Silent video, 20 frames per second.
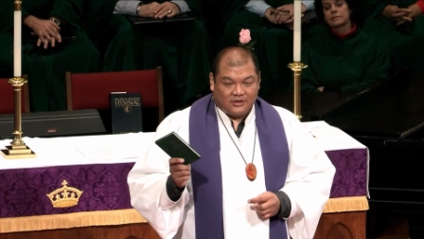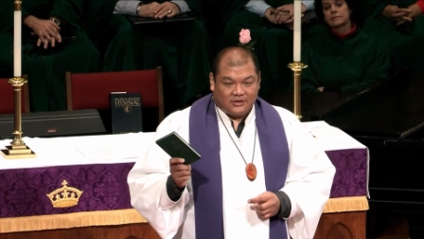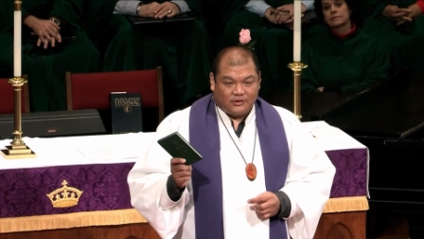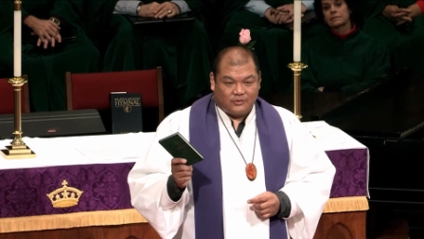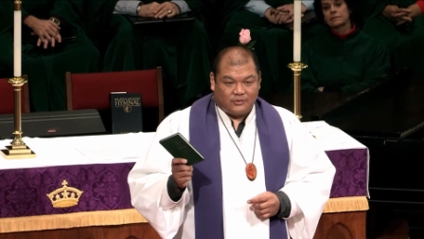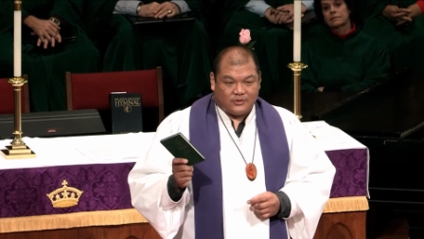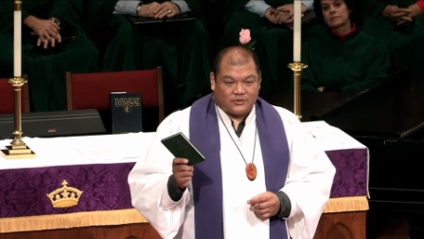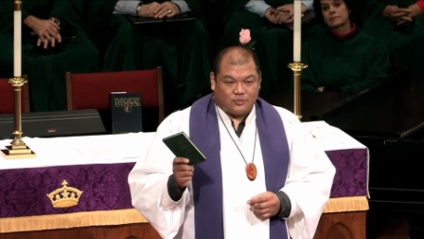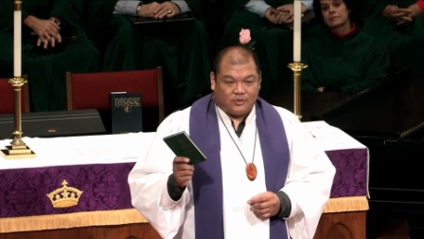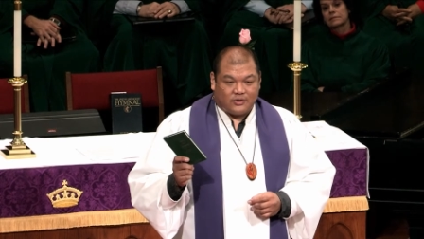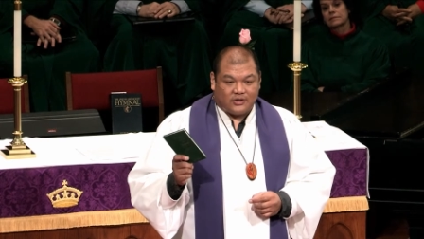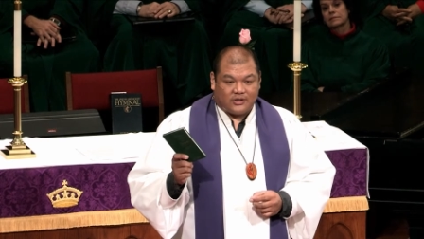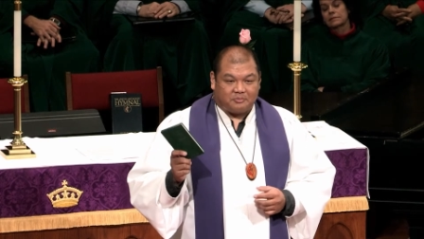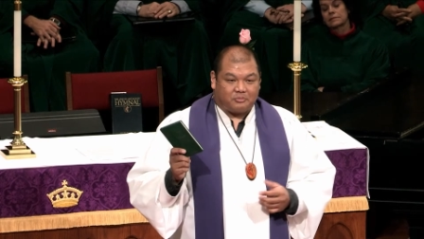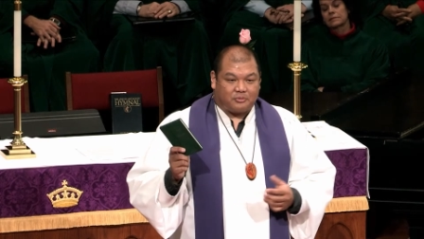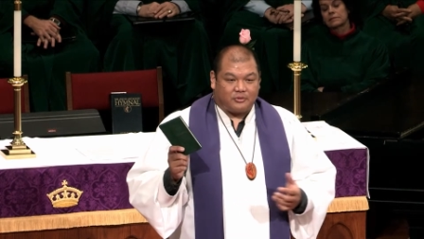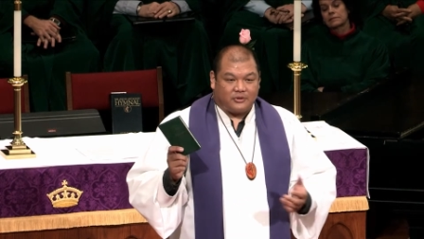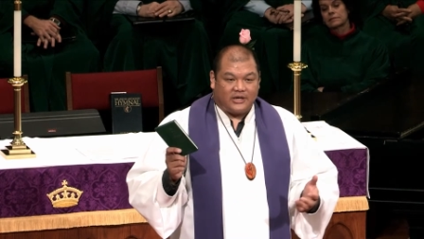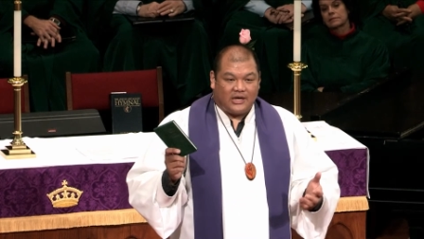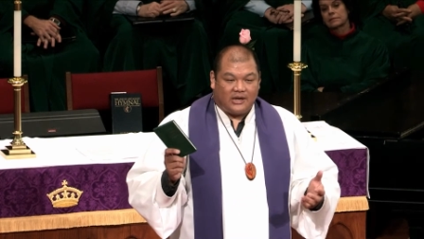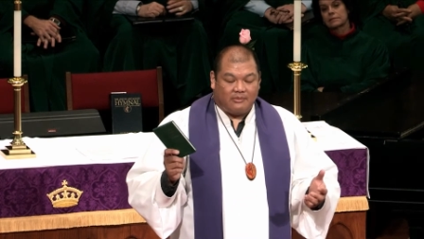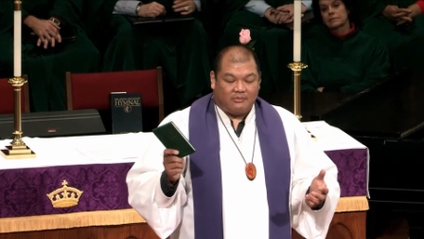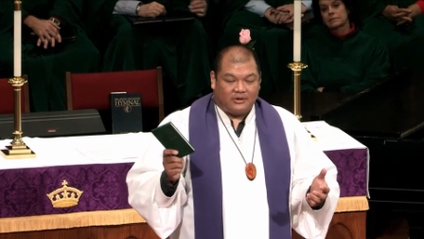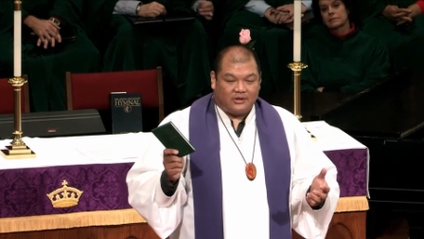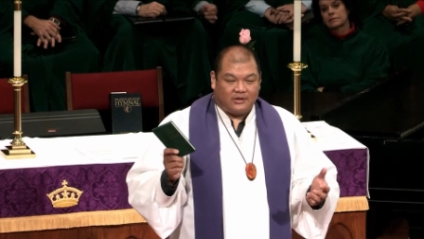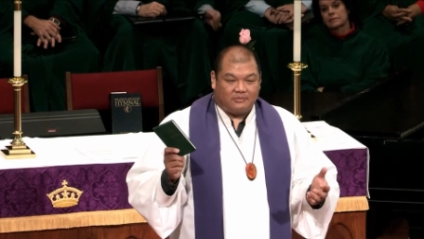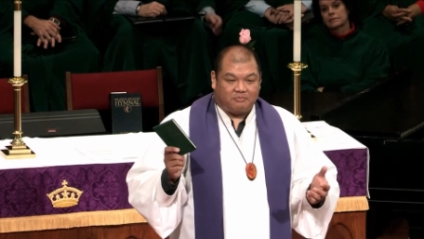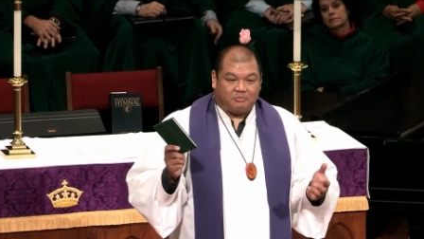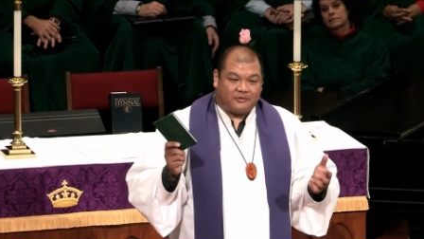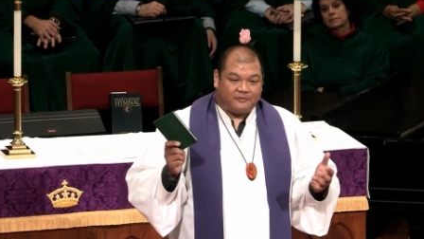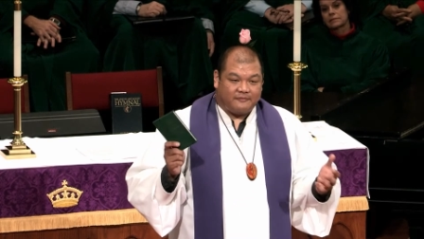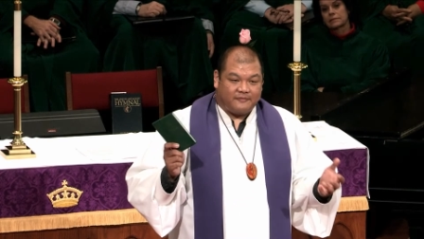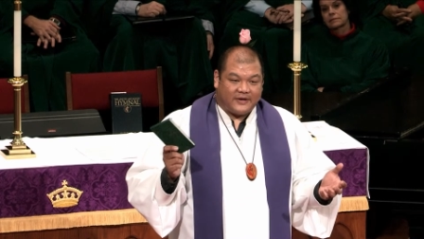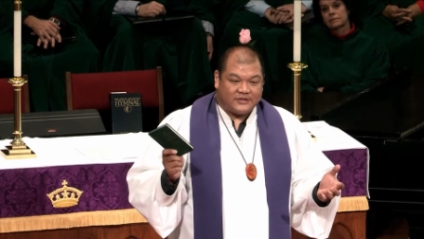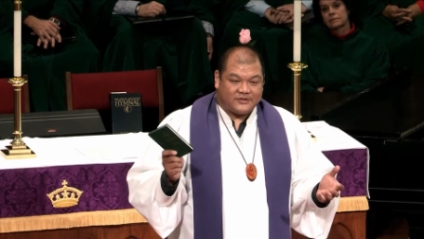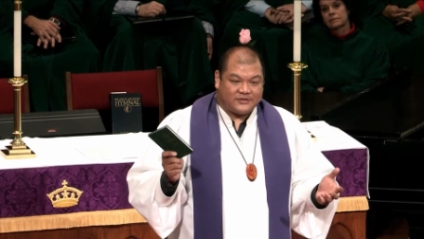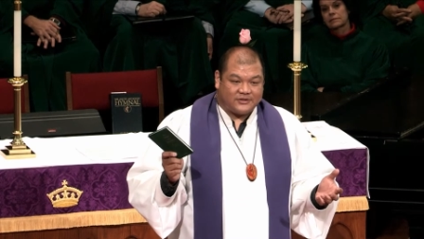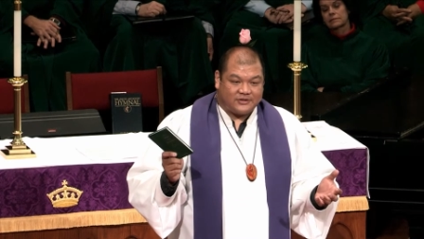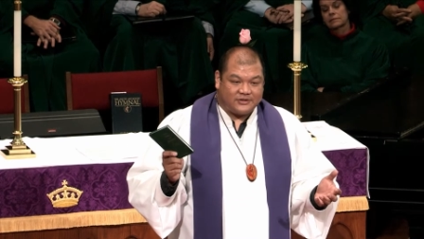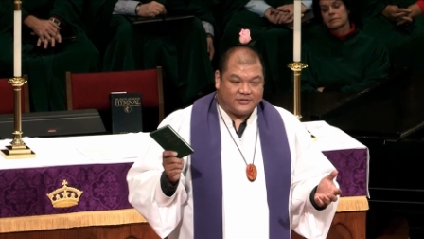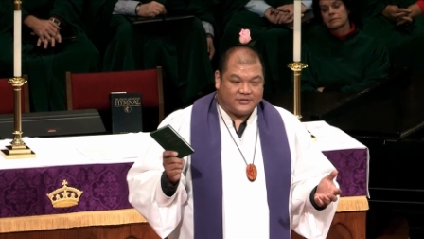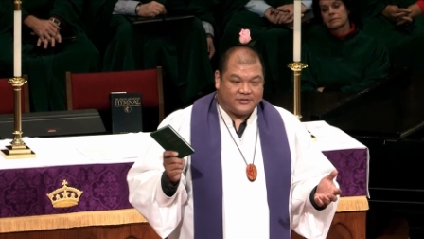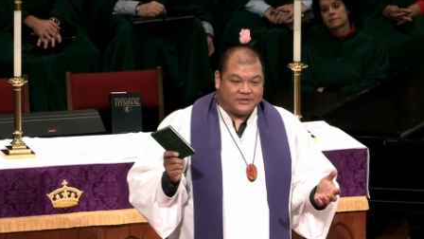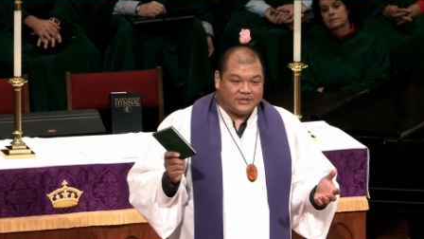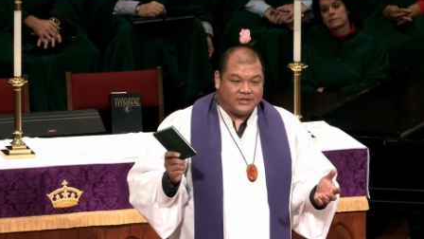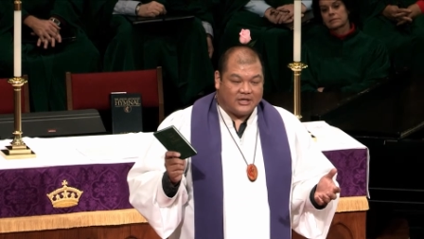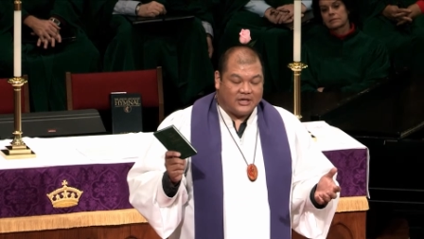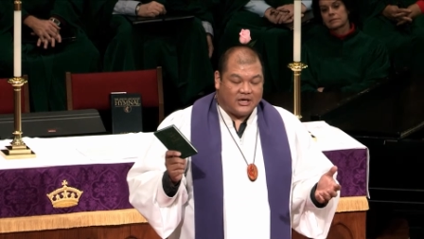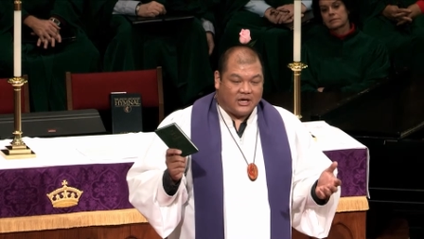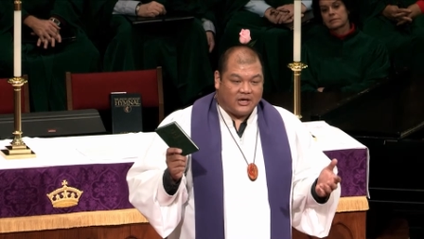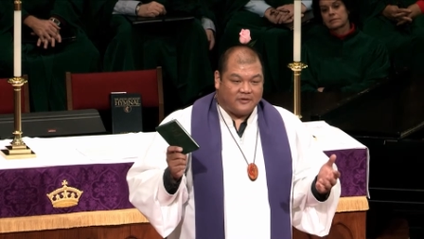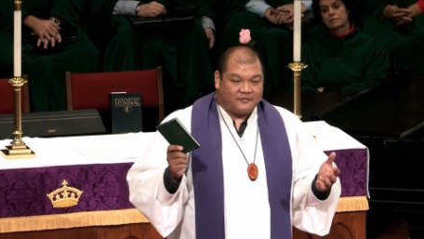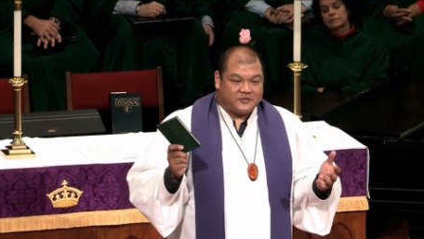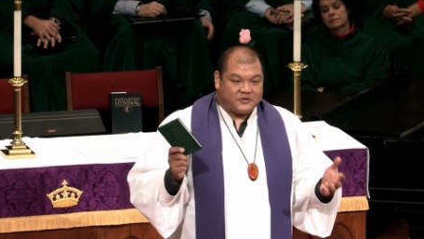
who is one of the preeminent professors of